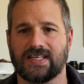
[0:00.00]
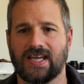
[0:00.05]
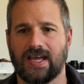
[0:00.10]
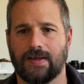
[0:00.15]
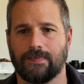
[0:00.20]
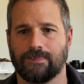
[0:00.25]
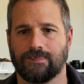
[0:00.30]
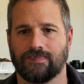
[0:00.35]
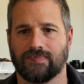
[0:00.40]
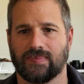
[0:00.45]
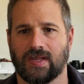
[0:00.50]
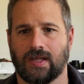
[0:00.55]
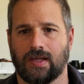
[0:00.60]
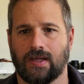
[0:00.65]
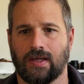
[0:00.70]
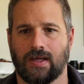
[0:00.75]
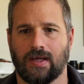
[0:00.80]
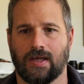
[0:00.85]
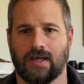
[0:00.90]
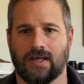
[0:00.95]
is it.
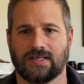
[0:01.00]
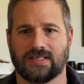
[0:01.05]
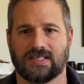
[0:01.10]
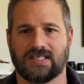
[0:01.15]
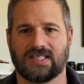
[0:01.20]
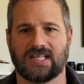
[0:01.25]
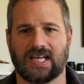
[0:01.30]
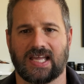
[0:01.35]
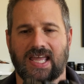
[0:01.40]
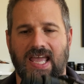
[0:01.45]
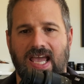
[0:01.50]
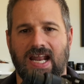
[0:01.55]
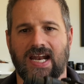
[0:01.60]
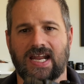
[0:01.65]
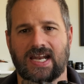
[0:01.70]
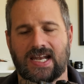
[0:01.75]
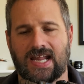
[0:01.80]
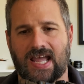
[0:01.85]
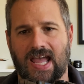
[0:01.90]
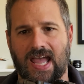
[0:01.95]
This is the
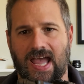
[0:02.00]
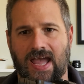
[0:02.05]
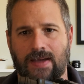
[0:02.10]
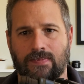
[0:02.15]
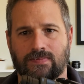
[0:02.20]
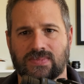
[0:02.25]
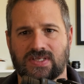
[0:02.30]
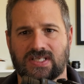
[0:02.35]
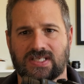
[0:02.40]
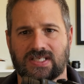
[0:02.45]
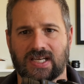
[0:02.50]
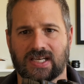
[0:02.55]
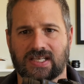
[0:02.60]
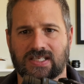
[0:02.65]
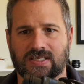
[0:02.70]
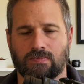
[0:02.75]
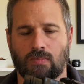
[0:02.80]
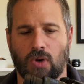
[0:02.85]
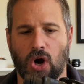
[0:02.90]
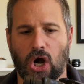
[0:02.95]
Canon
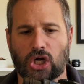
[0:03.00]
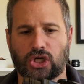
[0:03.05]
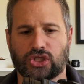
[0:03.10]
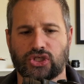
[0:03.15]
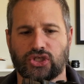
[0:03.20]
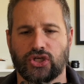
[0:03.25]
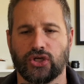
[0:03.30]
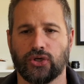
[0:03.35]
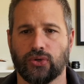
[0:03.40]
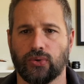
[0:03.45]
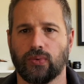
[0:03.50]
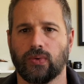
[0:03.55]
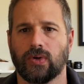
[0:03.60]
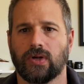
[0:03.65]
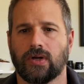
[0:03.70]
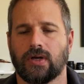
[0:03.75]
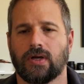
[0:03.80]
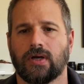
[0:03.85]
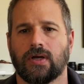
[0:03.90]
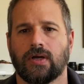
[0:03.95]
M6 Mark II.
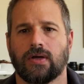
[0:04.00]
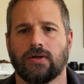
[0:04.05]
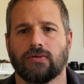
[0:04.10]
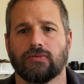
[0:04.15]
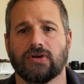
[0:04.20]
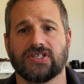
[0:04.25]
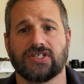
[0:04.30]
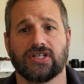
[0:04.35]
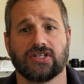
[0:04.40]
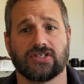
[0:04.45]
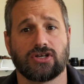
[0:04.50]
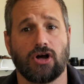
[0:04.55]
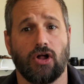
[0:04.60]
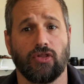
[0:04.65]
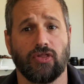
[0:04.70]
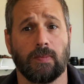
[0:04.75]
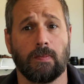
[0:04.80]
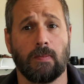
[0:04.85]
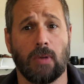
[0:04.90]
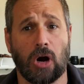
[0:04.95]
Reason it's
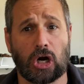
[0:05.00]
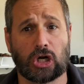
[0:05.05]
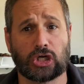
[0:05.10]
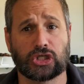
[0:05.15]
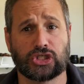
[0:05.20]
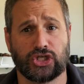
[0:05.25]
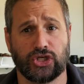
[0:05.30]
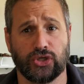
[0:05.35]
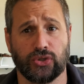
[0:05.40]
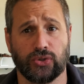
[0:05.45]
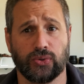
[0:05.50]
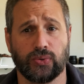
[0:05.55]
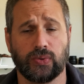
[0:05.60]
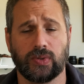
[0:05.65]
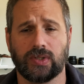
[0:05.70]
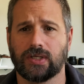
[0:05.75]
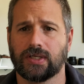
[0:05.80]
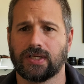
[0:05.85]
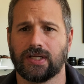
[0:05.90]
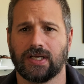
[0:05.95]
called the Mark II
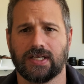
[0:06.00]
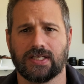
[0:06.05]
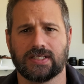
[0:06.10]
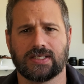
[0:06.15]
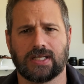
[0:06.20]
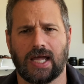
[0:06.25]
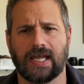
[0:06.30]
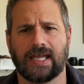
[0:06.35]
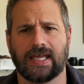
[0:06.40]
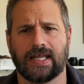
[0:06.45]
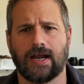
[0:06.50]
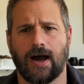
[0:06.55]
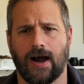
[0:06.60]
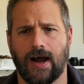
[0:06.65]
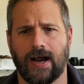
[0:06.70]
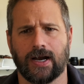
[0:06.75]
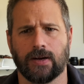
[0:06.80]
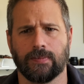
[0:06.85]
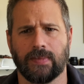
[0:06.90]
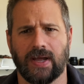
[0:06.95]
is like in
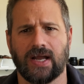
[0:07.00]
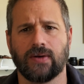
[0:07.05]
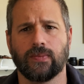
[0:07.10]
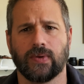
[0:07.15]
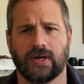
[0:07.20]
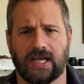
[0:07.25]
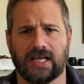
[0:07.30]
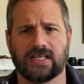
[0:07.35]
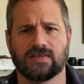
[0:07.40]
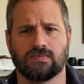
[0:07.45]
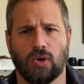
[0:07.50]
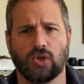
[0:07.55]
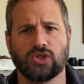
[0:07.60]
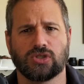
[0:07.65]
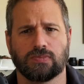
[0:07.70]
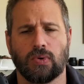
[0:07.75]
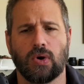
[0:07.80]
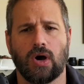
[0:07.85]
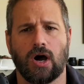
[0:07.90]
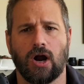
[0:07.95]
Iron Man when he has
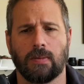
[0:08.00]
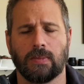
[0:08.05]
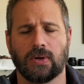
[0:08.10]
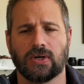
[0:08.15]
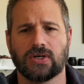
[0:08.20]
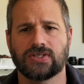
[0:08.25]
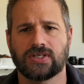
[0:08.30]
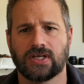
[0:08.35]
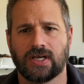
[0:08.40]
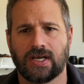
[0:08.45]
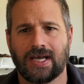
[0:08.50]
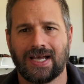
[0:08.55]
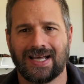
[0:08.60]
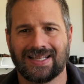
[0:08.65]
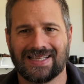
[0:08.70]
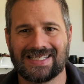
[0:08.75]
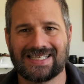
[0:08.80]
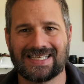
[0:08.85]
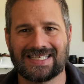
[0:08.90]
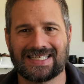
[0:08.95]
multiple armors.
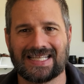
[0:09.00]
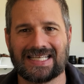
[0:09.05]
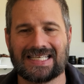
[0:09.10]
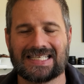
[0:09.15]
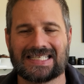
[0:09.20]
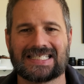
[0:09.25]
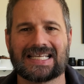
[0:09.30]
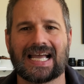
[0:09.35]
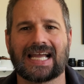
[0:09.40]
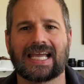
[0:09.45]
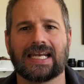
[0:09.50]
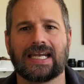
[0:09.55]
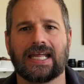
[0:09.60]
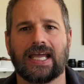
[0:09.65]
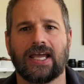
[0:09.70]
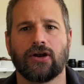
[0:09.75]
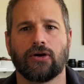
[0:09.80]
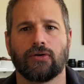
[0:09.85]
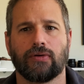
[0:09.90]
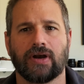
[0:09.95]
This is the second
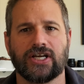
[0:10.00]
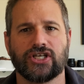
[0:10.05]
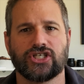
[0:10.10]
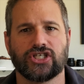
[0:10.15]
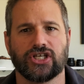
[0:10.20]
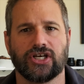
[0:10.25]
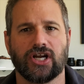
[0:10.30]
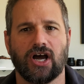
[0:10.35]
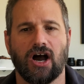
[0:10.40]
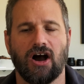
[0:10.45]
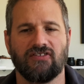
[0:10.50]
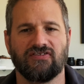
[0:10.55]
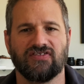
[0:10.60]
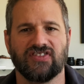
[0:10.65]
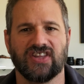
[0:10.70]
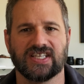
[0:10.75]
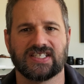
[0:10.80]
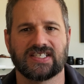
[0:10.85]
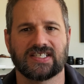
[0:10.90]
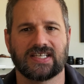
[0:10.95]
iteration of
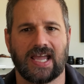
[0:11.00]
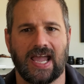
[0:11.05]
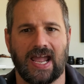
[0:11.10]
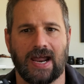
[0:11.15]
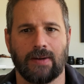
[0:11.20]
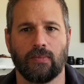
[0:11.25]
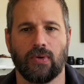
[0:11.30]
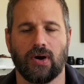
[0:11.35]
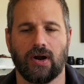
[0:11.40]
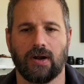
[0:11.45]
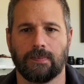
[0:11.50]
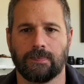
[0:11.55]
this camera.